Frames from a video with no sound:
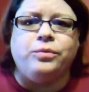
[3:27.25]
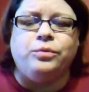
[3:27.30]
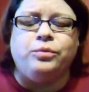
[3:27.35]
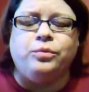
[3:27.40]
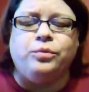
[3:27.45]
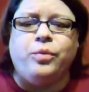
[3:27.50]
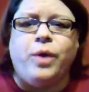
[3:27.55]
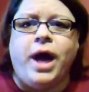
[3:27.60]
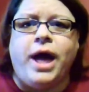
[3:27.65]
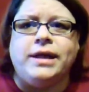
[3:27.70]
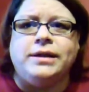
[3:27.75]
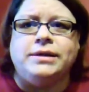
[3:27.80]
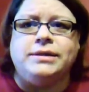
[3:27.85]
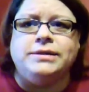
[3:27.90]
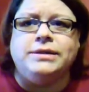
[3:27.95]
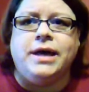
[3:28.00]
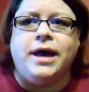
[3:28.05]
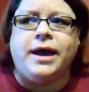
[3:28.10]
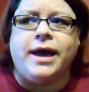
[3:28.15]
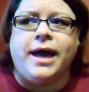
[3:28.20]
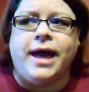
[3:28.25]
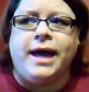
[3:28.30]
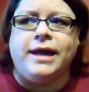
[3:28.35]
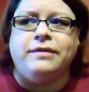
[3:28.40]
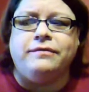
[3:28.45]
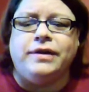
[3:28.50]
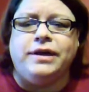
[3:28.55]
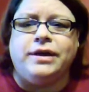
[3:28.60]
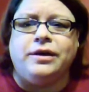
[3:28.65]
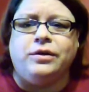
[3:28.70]
what kind
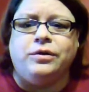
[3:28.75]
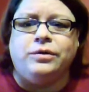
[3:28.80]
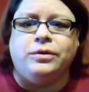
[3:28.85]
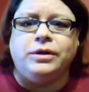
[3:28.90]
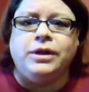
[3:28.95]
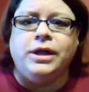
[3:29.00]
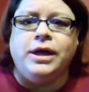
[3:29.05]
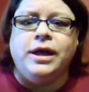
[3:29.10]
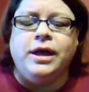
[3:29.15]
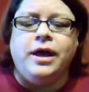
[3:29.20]
of vehicle